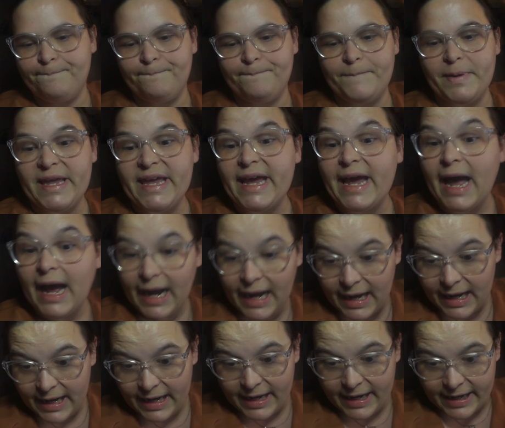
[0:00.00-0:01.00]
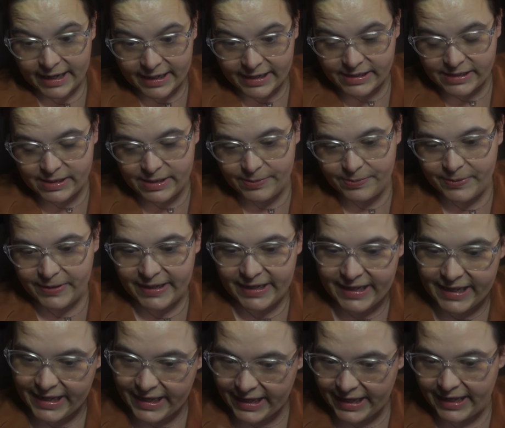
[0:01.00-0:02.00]
Because when
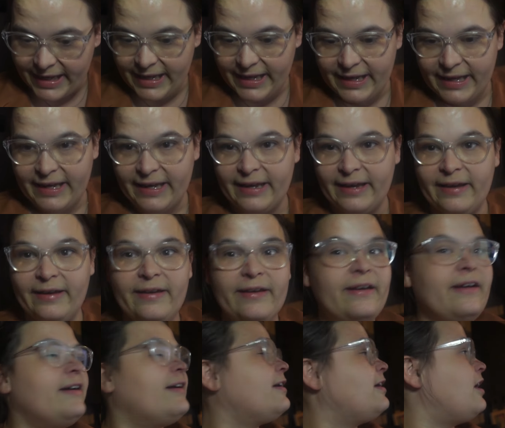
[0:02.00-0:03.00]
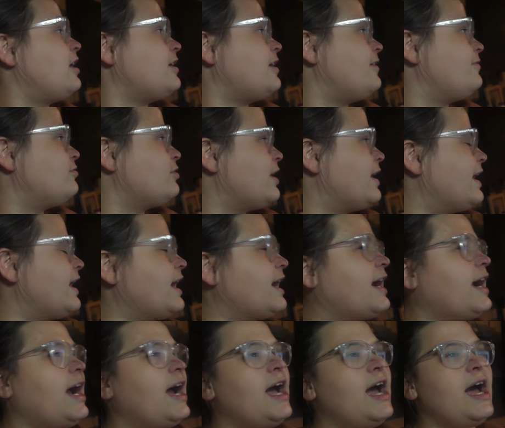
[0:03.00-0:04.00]
he got off
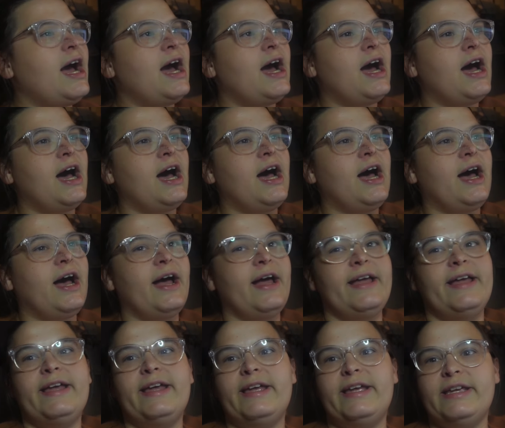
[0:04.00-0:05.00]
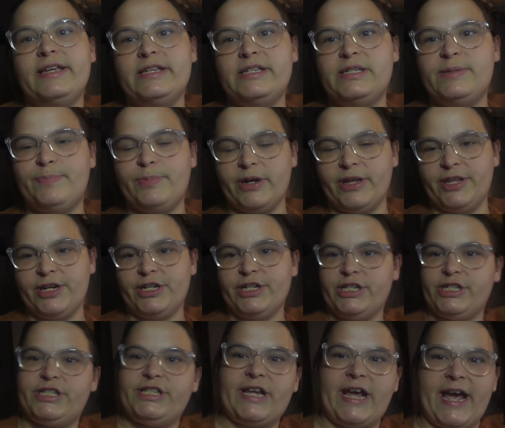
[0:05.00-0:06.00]
work, his
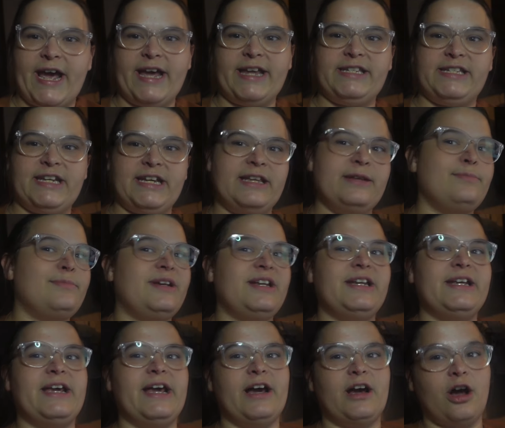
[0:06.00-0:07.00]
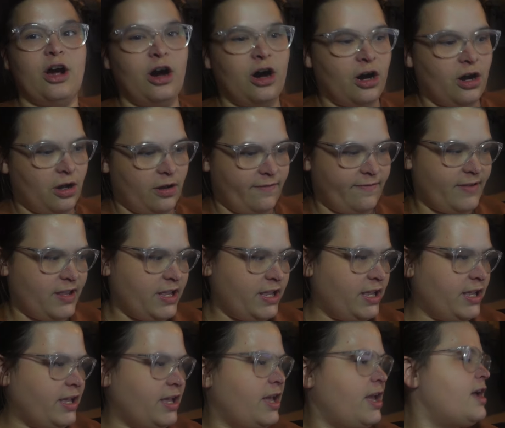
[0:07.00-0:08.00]
brothers had taken me to get
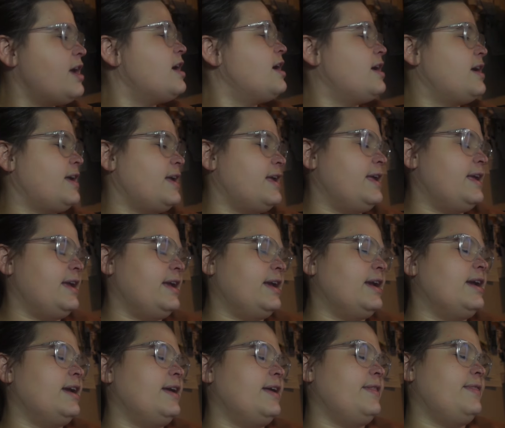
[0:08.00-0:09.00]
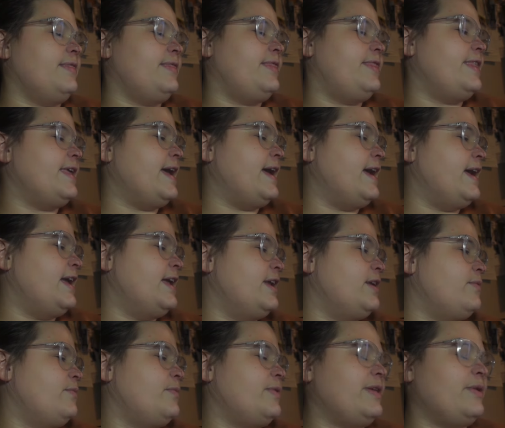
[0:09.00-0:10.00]
coffee, and
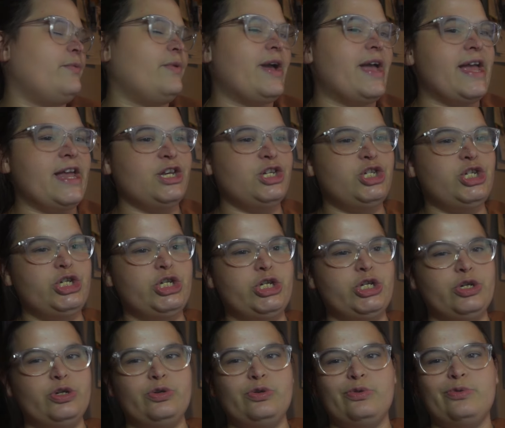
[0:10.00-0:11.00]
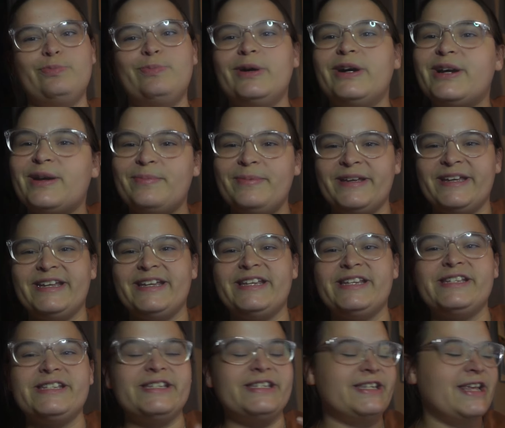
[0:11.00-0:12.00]
then we went to
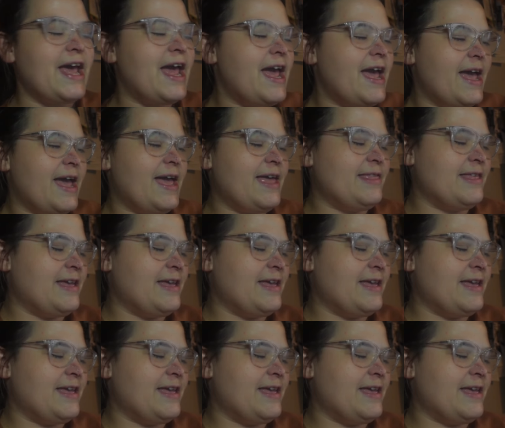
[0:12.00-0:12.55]
Bookman's, and